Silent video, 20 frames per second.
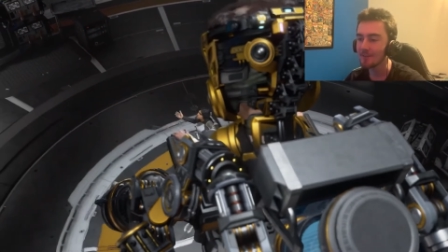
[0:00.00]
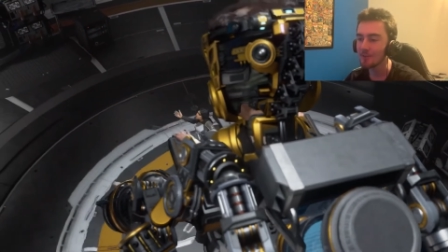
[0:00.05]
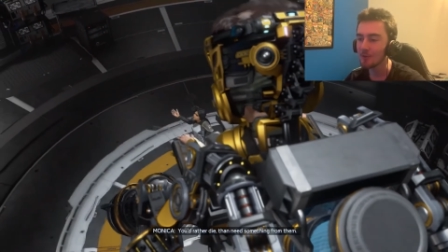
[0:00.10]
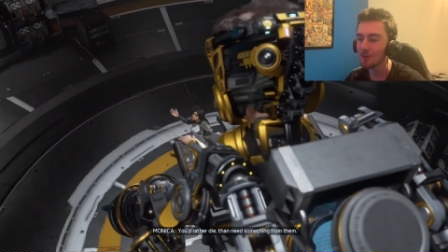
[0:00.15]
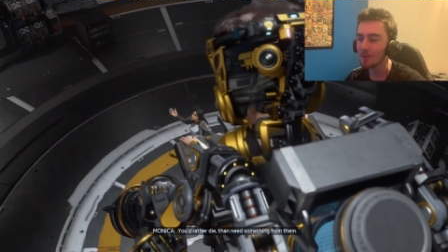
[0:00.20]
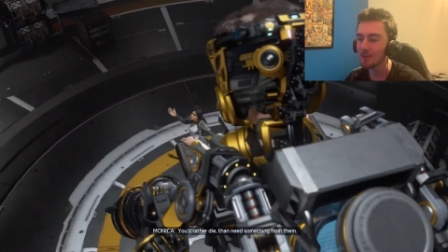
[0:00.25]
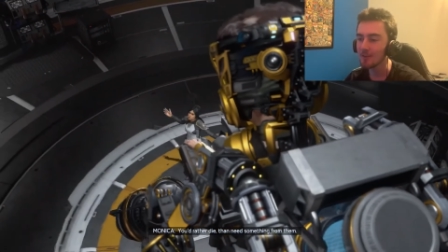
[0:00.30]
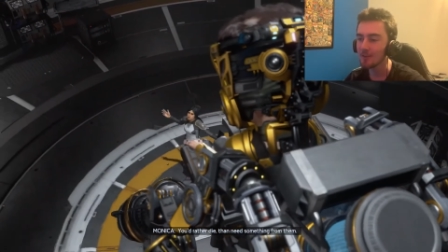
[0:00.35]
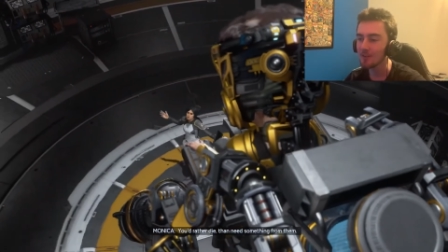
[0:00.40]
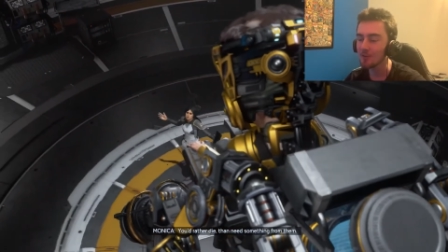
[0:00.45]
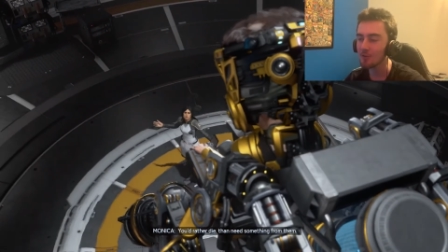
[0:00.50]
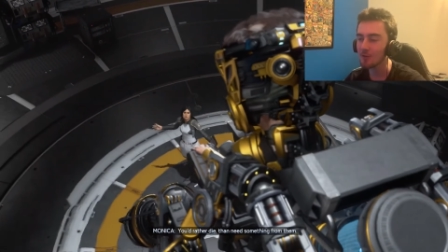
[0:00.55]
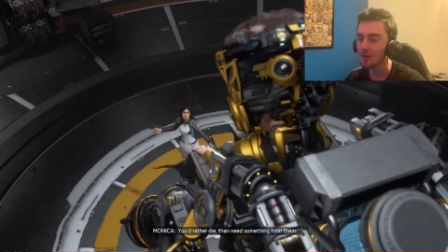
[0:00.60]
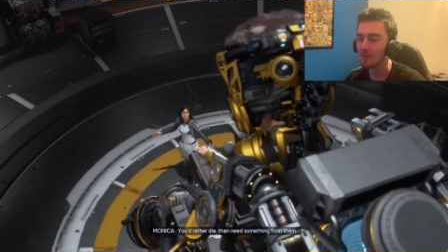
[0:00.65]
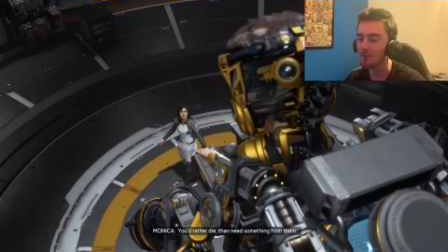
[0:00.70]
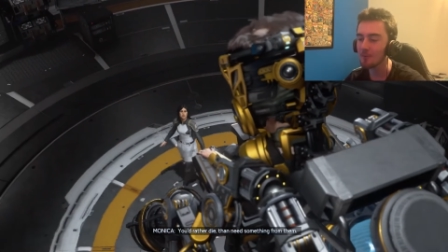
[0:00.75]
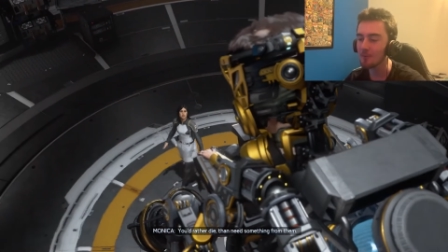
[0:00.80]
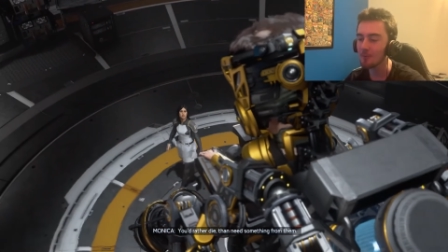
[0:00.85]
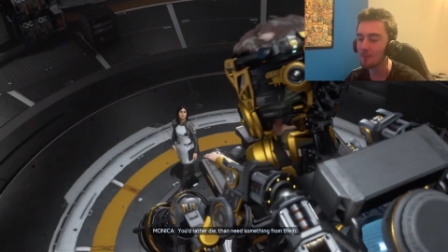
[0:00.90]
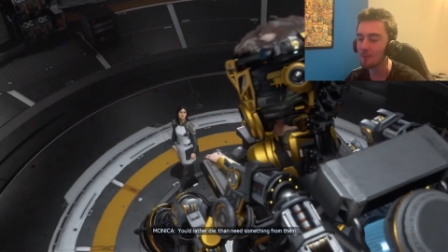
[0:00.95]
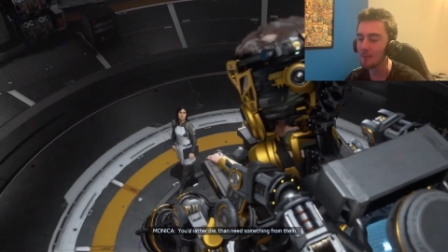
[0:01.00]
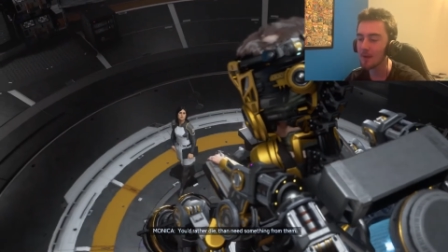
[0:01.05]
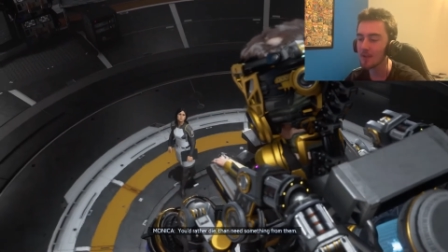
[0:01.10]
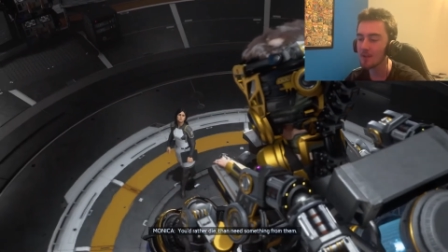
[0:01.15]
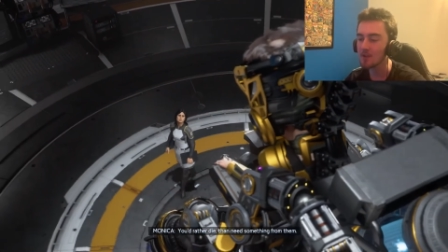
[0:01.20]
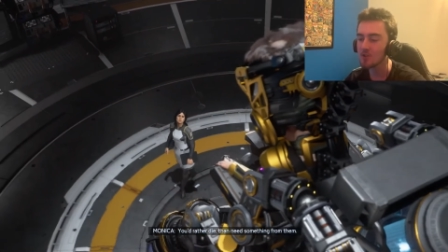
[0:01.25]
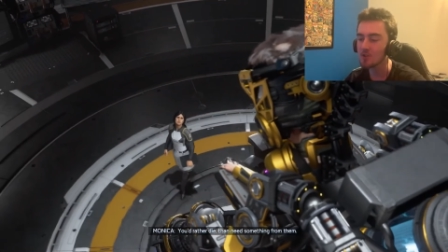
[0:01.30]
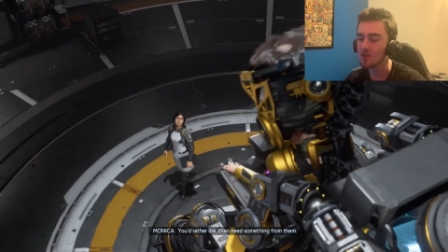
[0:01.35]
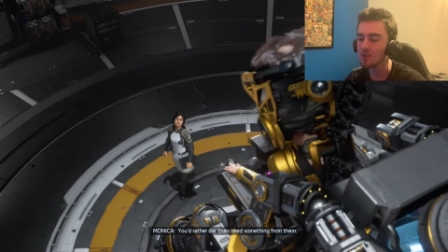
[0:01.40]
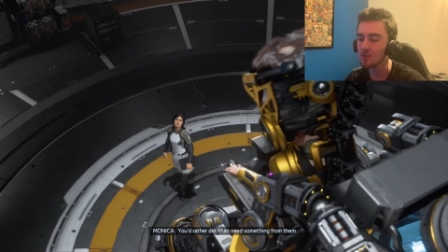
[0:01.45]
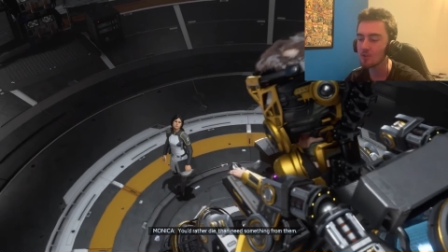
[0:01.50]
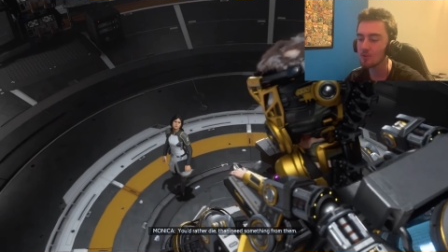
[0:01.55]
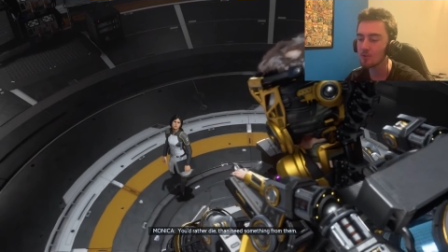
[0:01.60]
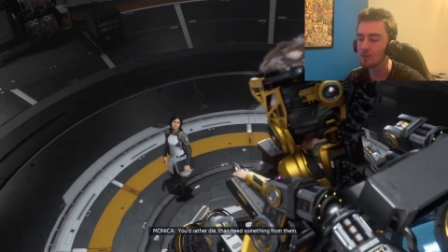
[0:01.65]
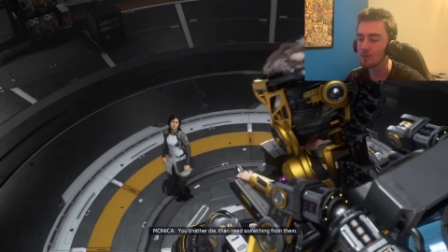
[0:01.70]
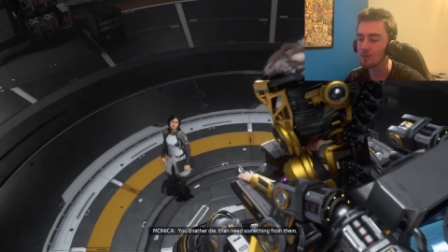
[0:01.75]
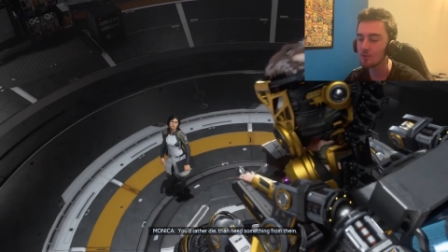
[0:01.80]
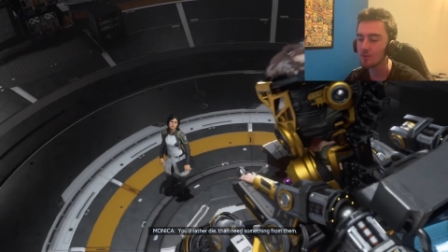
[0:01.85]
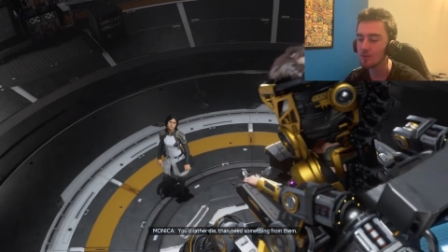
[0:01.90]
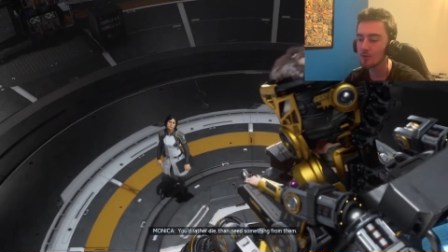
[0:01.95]
at the you transformation,
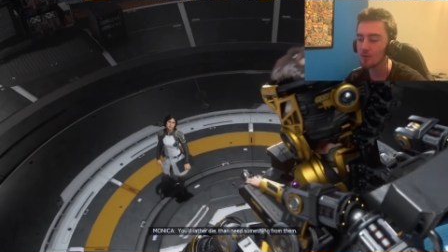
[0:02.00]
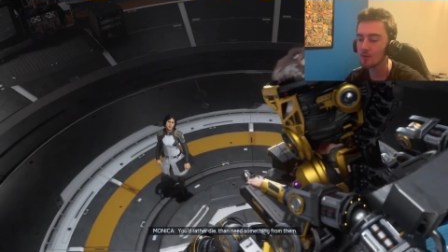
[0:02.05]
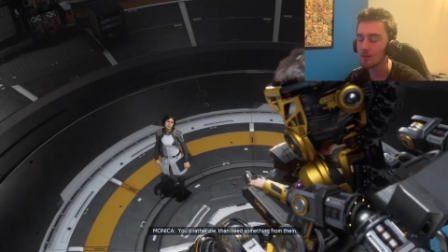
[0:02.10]
dude.